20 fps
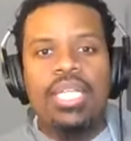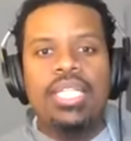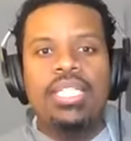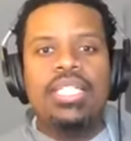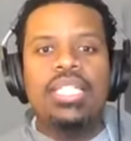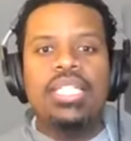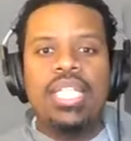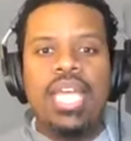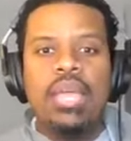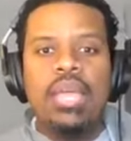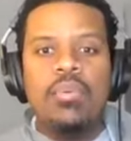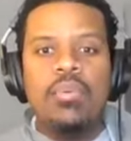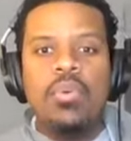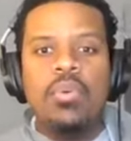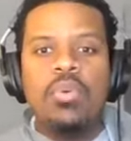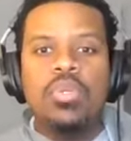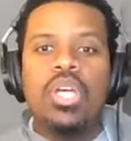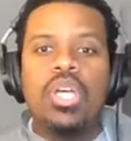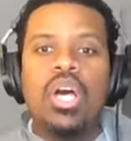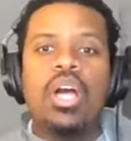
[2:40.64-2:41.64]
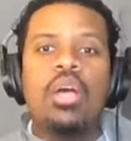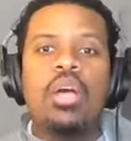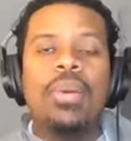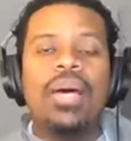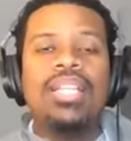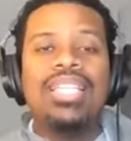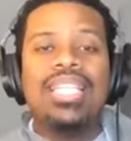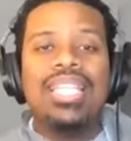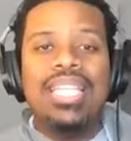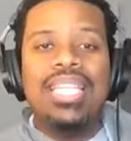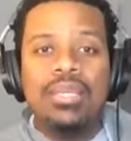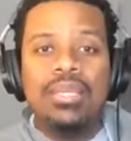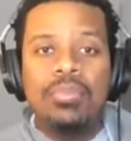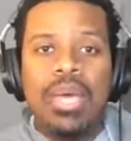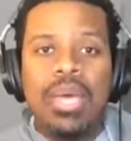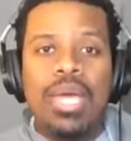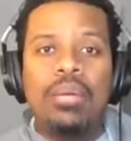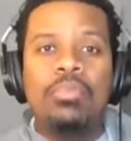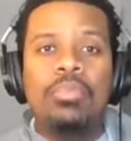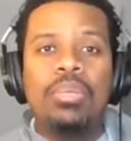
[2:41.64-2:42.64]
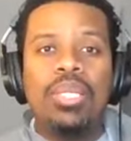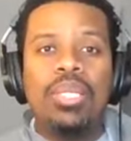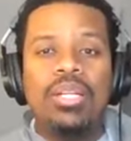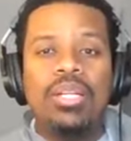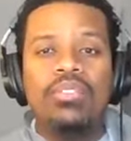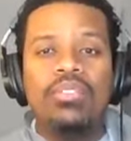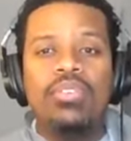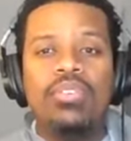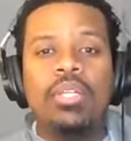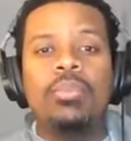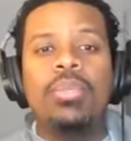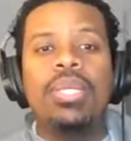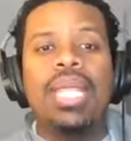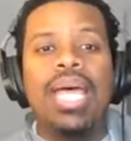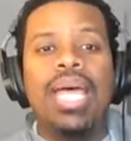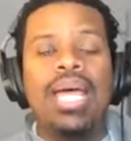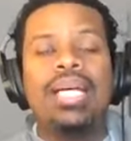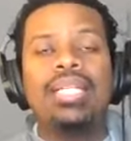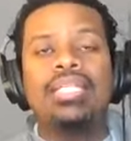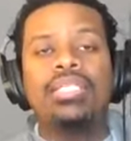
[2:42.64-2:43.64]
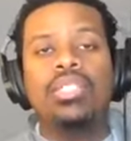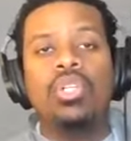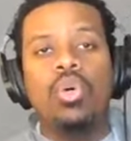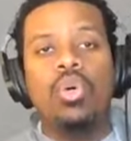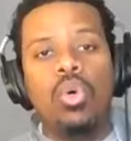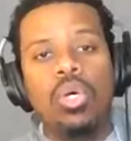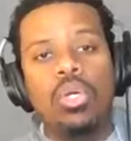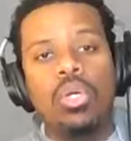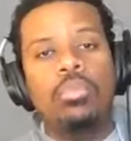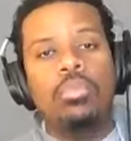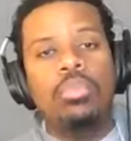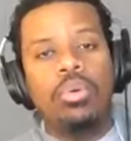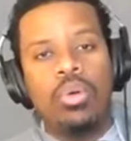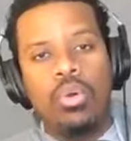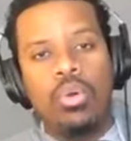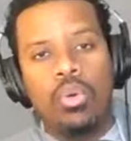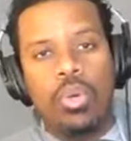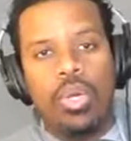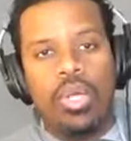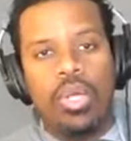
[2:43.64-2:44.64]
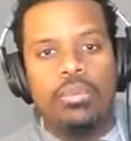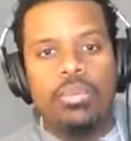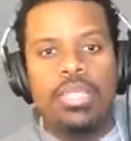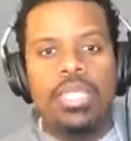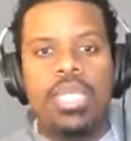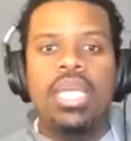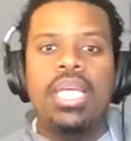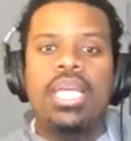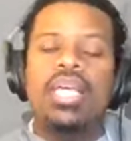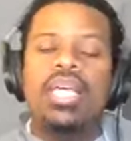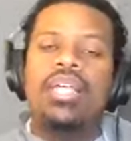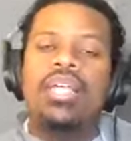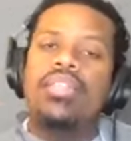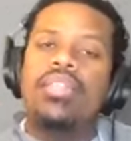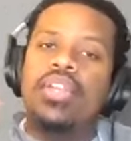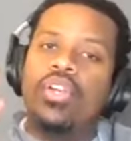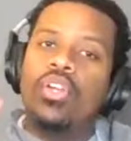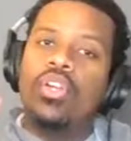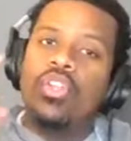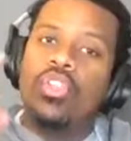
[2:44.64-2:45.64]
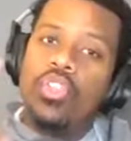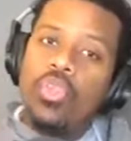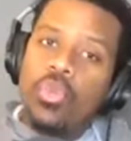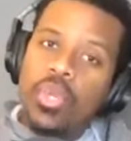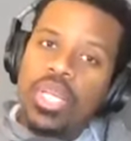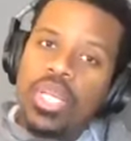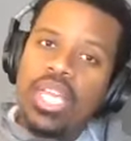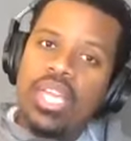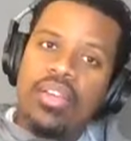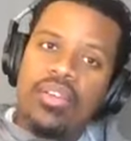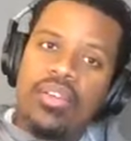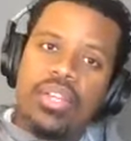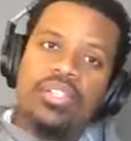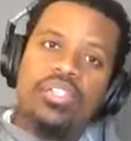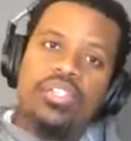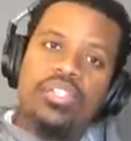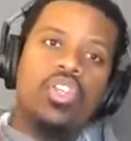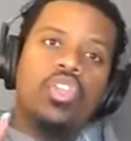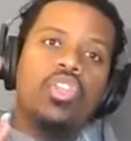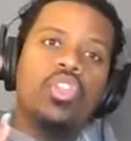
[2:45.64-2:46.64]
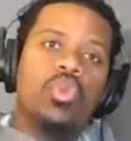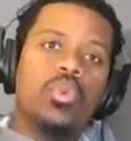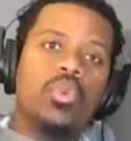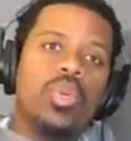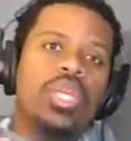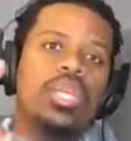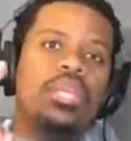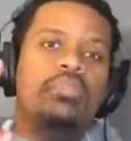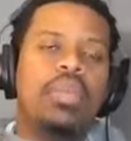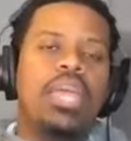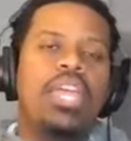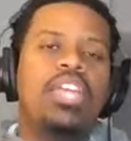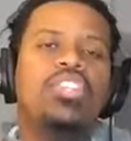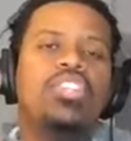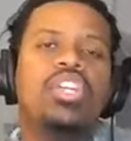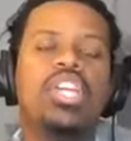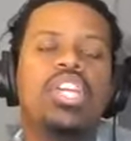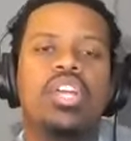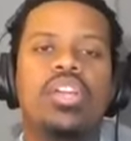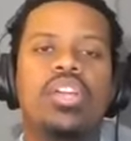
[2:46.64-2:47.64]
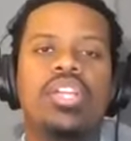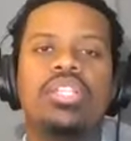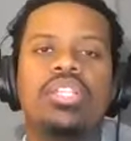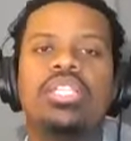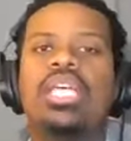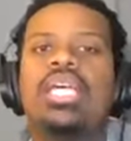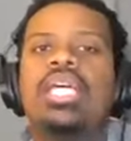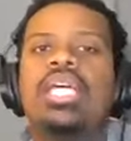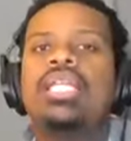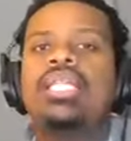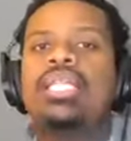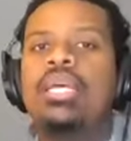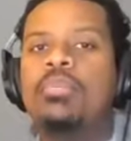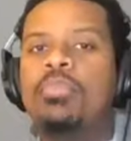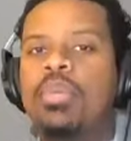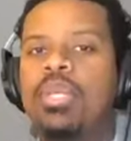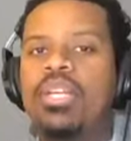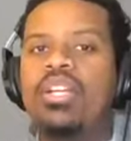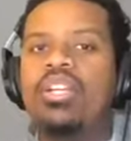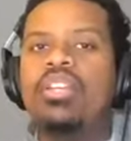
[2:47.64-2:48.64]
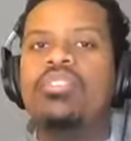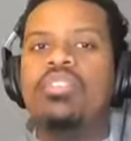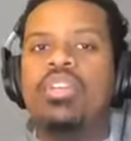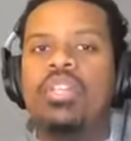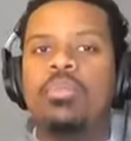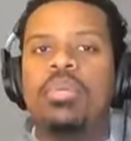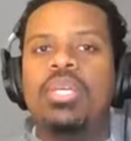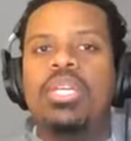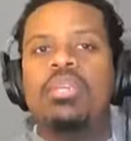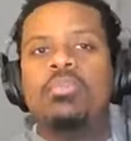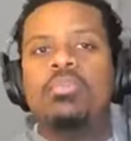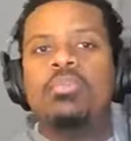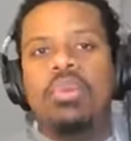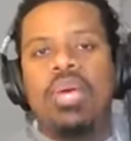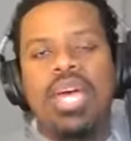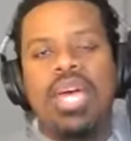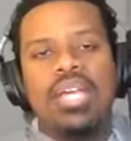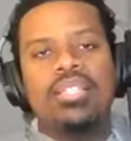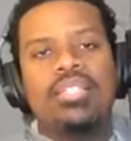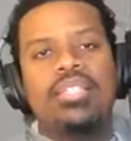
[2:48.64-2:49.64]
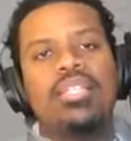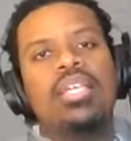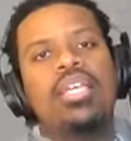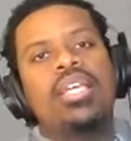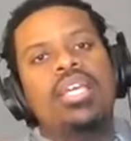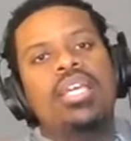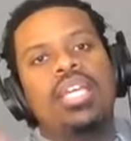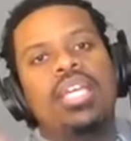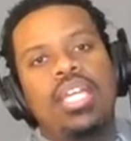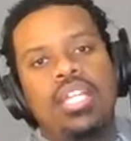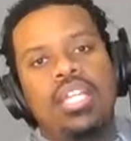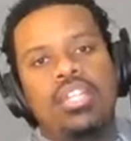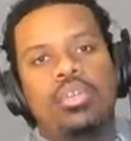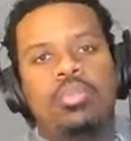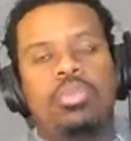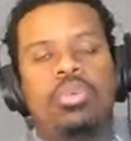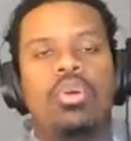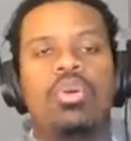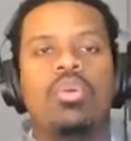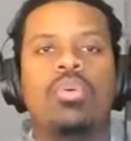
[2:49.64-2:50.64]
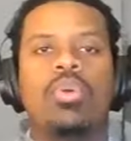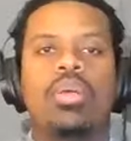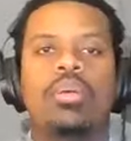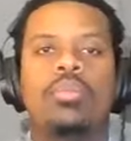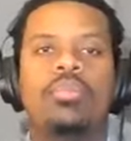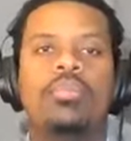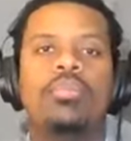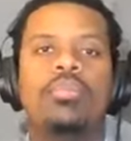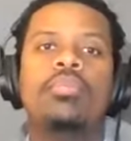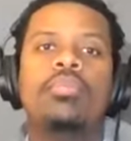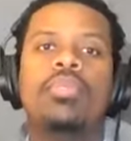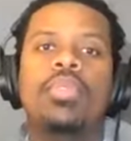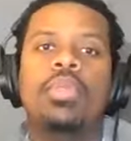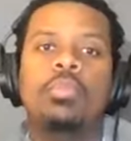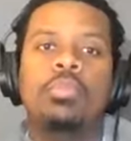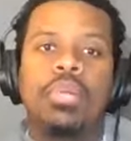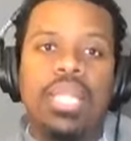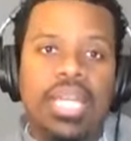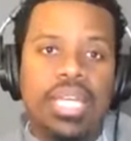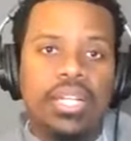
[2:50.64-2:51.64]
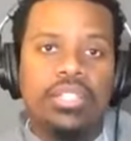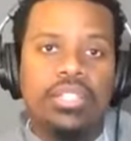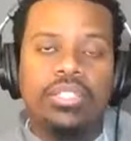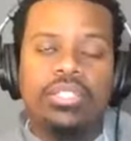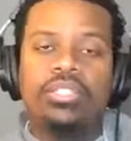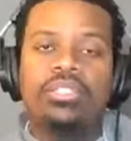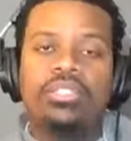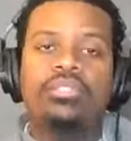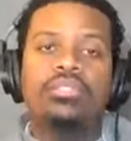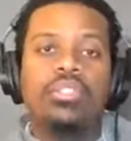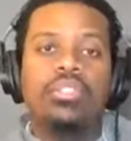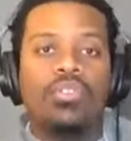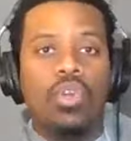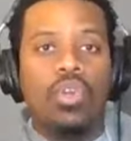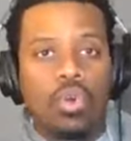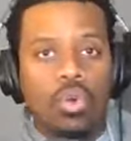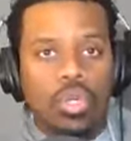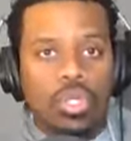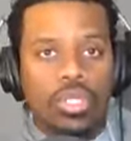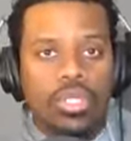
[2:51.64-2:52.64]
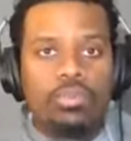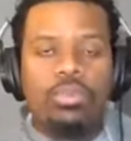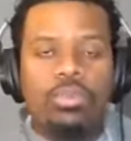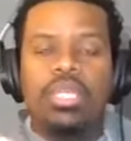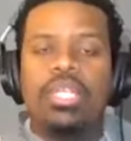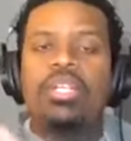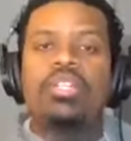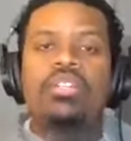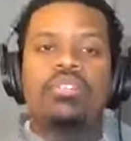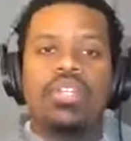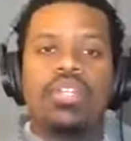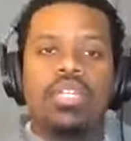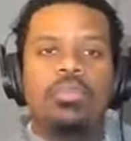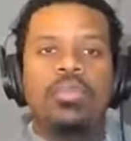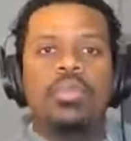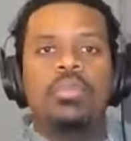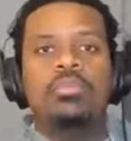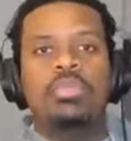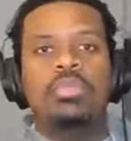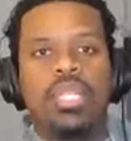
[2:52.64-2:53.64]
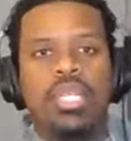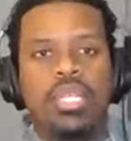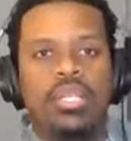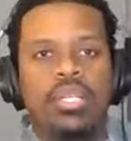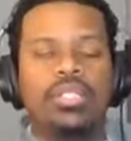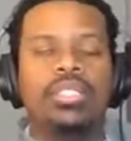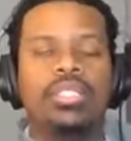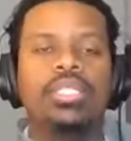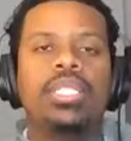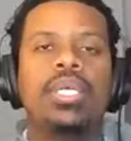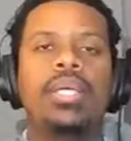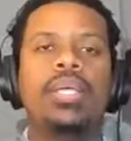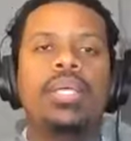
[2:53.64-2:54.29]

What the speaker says: Today, we will talk about the impact player development has on programs. There are three major areas that player development impacts in your program. The players, of course, player development, players,